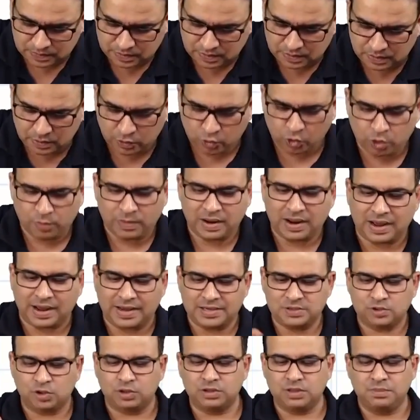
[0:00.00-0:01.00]
roll my
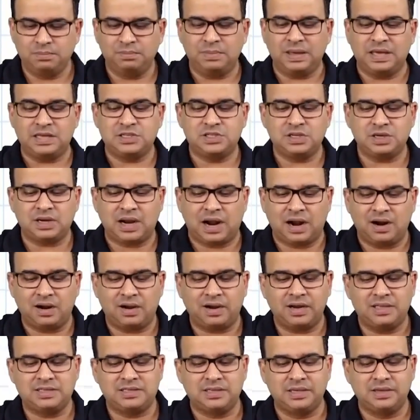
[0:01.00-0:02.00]
eyes on the major
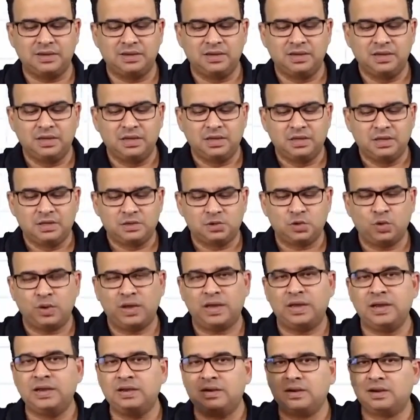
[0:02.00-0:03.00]
arteries here, so
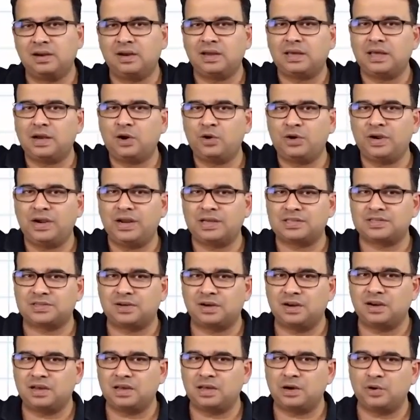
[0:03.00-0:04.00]
internal carotid,
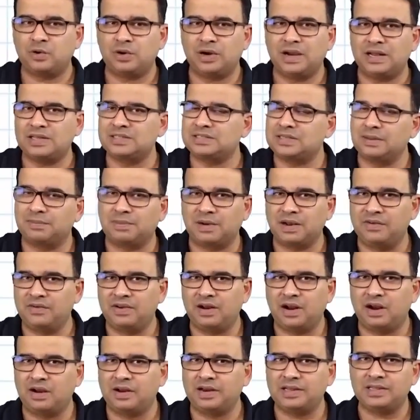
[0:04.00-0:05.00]
external carotid, and subclavian
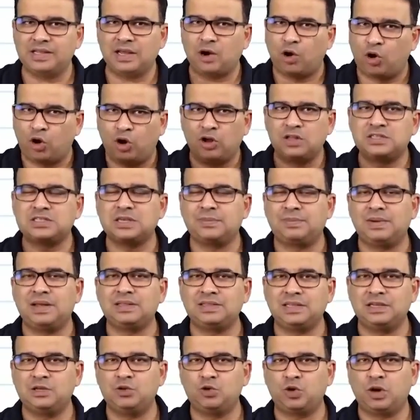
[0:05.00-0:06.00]
artery, they're all supplying
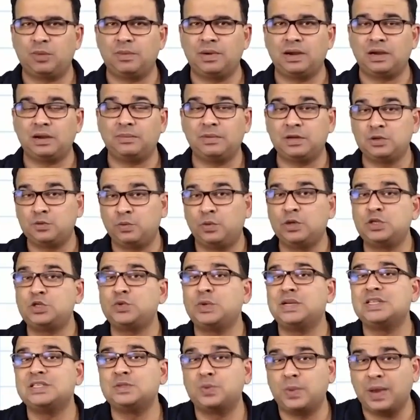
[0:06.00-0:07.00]
the dura mater. But which
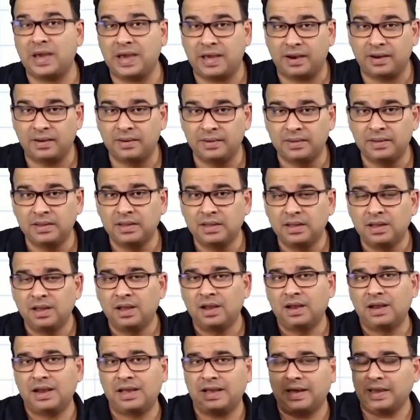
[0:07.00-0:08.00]
one is where?
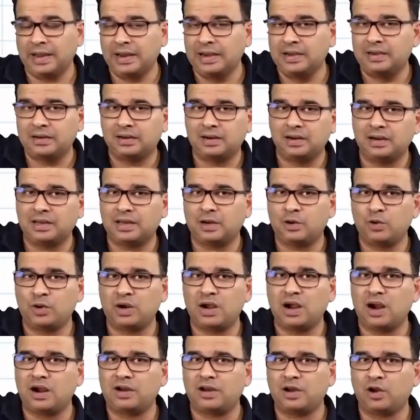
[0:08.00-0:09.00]
Like internal
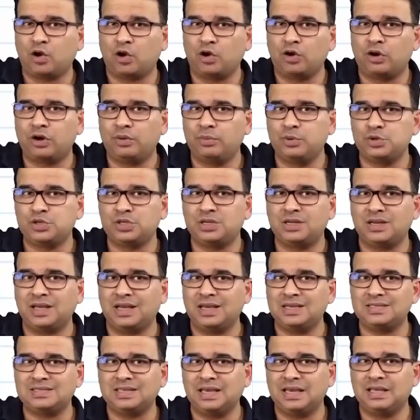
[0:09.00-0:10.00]
carotid artery contribution
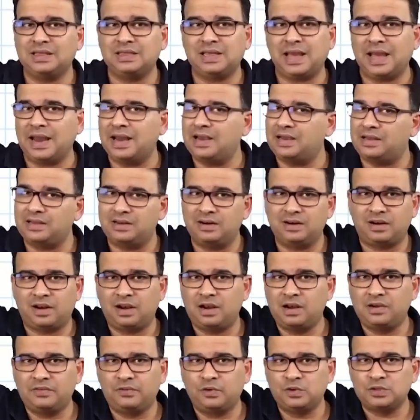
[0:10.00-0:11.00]
is in the anterior
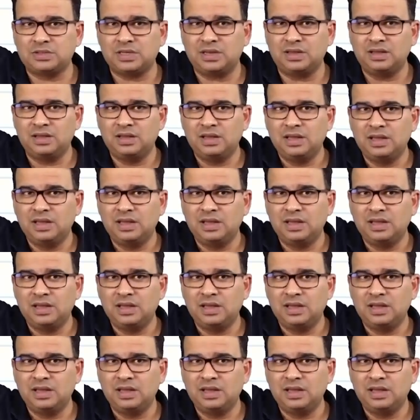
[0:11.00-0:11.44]
cranial fossa